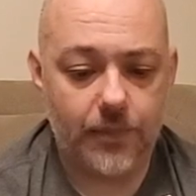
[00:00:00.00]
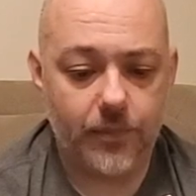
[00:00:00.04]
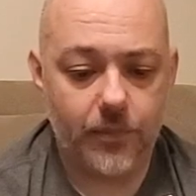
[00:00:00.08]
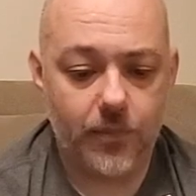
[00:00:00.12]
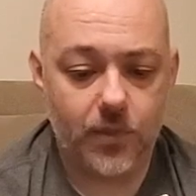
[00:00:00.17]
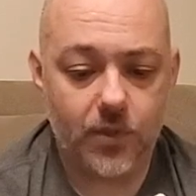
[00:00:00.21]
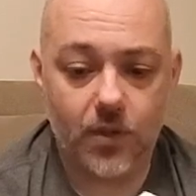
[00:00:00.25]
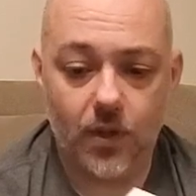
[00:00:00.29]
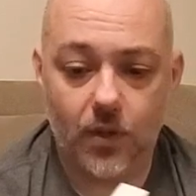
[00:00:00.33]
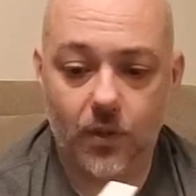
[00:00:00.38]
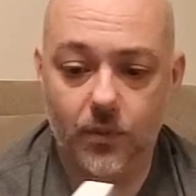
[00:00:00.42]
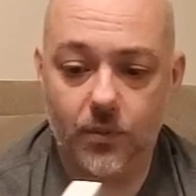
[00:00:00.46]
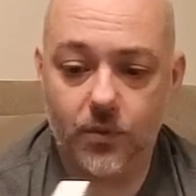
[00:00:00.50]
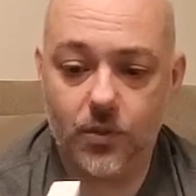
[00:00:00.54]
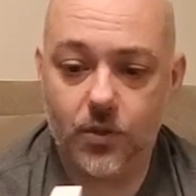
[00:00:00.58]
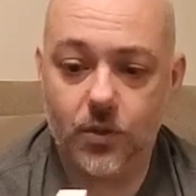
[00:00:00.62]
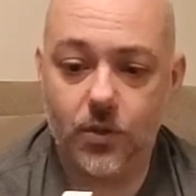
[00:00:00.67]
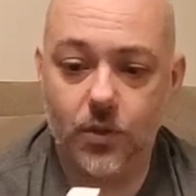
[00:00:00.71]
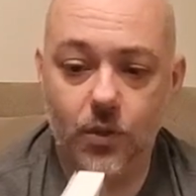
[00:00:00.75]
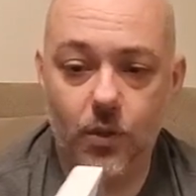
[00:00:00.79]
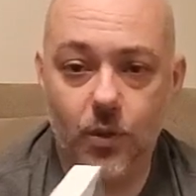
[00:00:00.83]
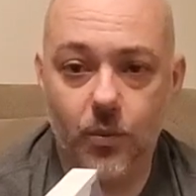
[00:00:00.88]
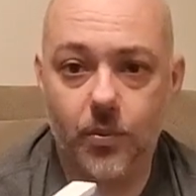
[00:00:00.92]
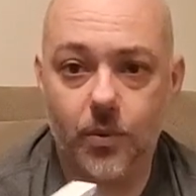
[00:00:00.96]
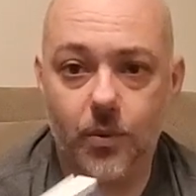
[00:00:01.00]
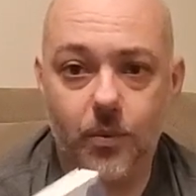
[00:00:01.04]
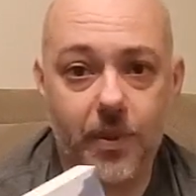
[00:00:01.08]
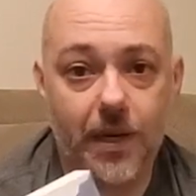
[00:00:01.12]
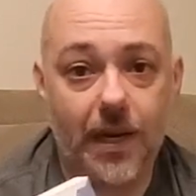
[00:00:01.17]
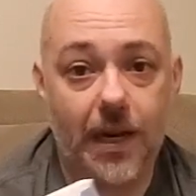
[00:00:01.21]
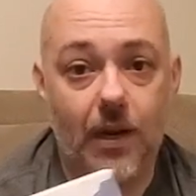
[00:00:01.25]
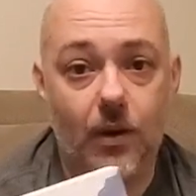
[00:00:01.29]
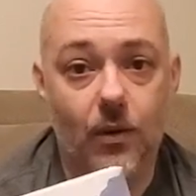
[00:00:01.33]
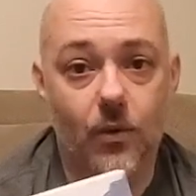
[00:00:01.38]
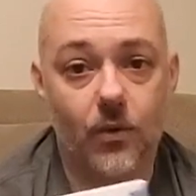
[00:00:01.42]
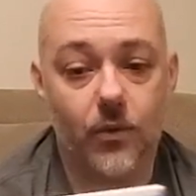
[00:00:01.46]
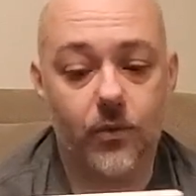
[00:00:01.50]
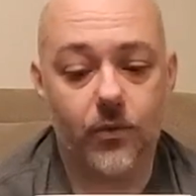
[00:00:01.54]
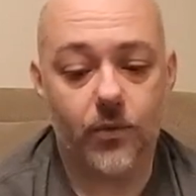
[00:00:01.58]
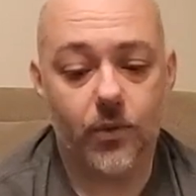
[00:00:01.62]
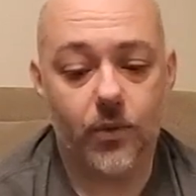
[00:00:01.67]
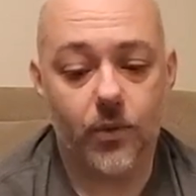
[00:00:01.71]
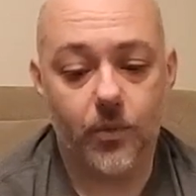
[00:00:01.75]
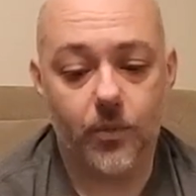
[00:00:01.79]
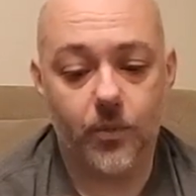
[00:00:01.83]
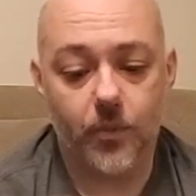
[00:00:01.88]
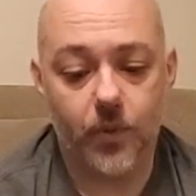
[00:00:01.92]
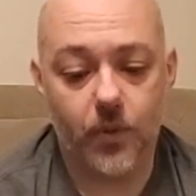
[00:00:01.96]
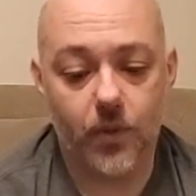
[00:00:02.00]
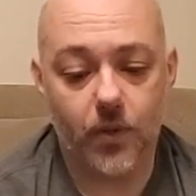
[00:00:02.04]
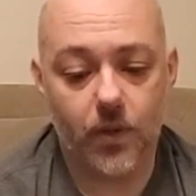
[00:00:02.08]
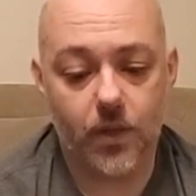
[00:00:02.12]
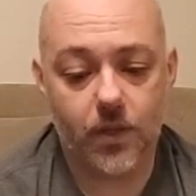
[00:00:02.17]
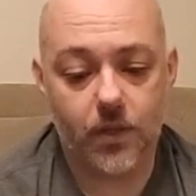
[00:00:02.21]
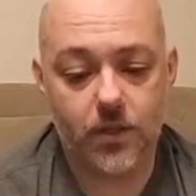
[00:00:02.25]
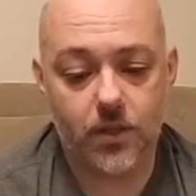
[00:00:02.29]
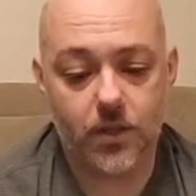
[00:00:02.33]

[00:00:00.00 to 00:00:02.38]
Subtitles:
So super powerful book.